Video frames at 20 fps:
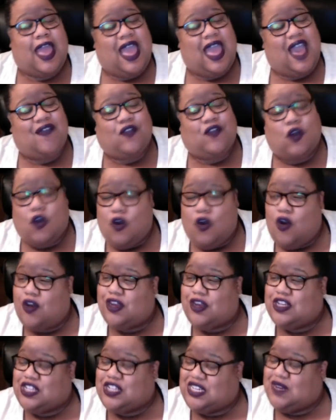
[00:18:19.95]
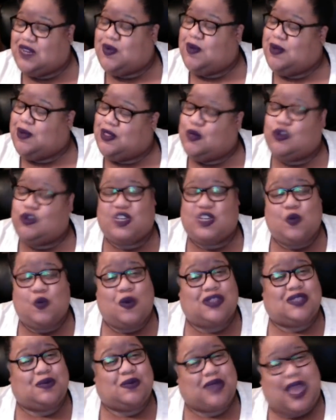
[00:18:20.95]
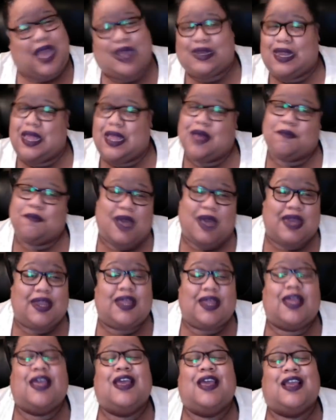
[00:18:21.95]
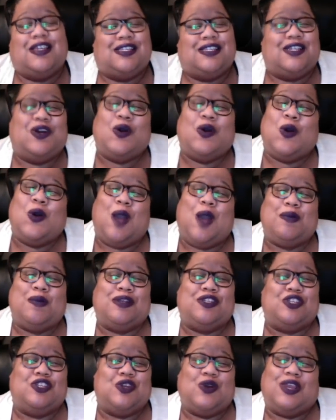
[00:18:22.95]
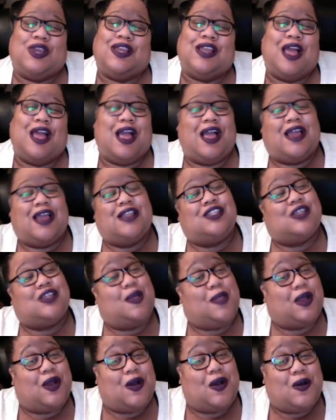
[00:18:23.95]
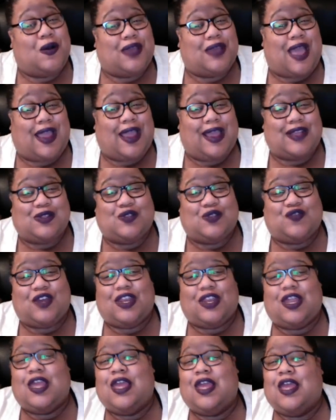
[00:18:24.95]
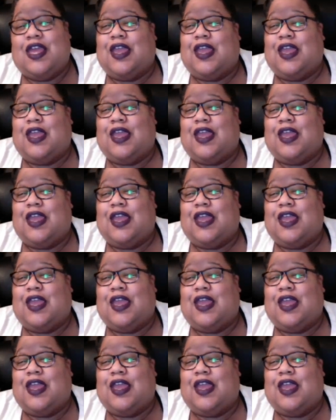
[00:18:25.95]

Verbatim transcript: After all the shit we've been through, she wants some damn money. She's like, oh, I'm just joking, huh? And she, I'm like, oh, okay, I guess it's funny.